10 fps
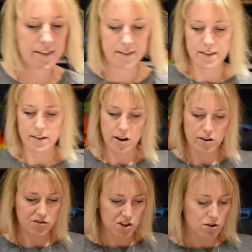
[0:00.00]

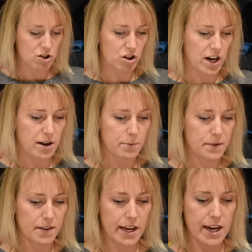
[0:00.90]
so 200
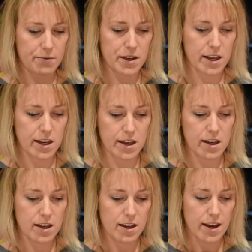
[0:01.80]
grams, I have here
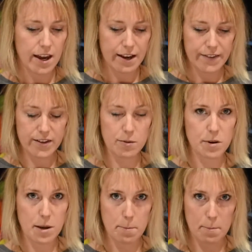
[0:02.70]
a sample in